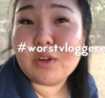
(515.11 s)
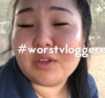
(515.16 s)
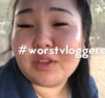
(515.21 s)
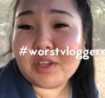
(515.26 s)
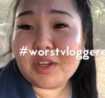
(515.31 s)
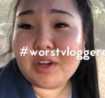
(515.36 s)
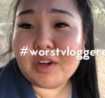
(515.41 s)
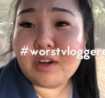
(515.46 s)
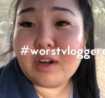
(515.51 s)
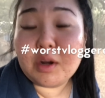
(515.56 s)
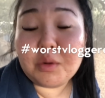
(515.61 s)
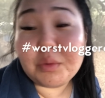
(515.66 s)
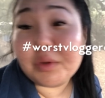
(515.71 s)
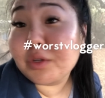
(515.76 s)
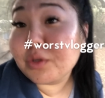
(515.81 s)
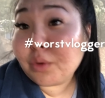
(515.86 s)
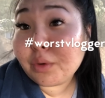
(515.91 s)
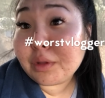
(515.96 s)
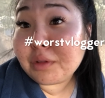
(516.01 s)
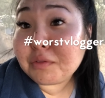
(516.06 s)
earlier and we
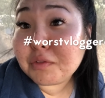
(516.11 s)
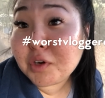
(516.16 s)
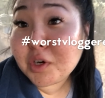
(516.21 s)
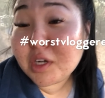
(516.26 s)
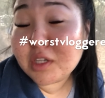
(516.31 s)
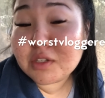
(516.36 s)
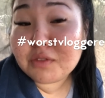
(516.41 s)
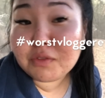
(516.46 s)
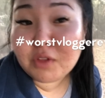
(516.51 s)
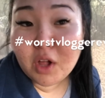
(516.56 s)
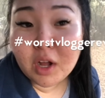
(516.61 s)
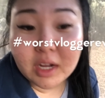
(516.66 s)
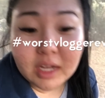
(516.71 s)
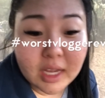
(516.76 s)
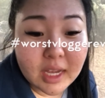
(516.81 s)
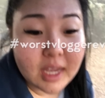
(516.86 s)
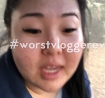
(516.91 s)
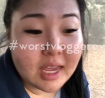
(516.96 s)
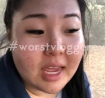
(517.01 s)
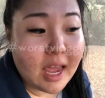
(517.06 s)
totally forgot to vlog
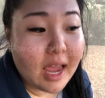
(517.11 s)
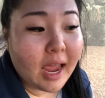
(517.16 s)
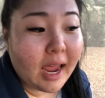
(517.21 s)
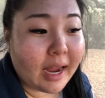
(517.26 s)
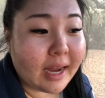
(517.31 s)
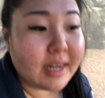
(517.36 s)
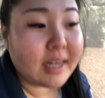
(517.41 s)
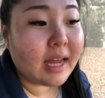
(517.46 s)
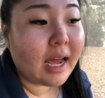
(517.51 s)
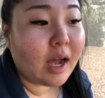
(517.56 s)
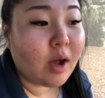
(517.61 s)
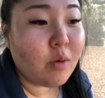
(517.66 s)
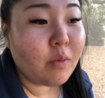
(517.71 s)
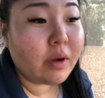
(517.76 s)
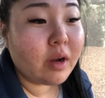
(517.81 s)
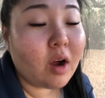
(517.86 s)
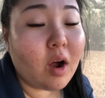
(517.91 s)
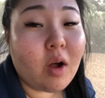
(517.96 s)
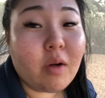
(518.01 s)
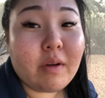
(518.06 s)
it. And now
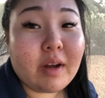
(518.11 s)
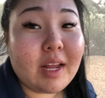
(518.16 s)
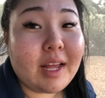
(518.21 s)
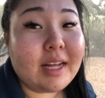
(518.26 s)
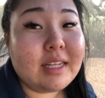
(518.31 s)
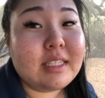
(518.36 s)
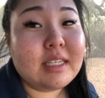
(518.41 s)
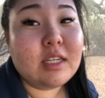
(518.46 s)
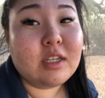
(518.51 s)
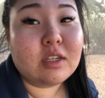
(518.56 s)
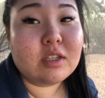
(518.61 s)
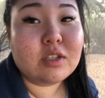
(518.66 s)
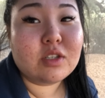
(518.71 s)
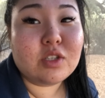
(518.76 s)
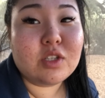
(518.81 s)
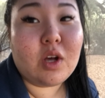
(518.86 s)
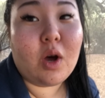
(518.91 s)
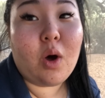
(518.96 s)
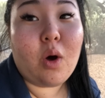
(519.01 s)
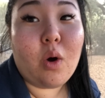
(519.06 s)
we're already at dinner,
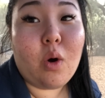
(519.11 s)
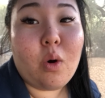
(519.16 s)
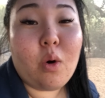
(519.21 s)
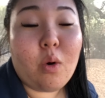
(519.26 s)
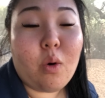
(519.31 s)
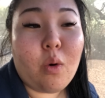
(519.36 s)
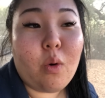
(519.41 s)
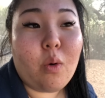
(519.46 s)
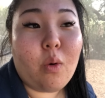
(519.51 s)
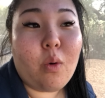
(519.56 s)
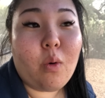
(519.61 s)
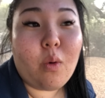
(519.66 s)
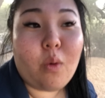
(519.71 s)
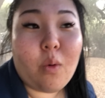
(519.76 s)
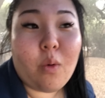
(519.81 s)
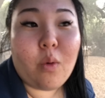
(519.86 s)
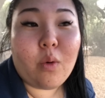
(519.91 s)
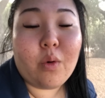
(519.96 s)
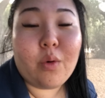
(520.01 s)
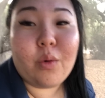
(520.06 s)

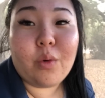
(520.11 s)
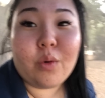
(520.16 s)
so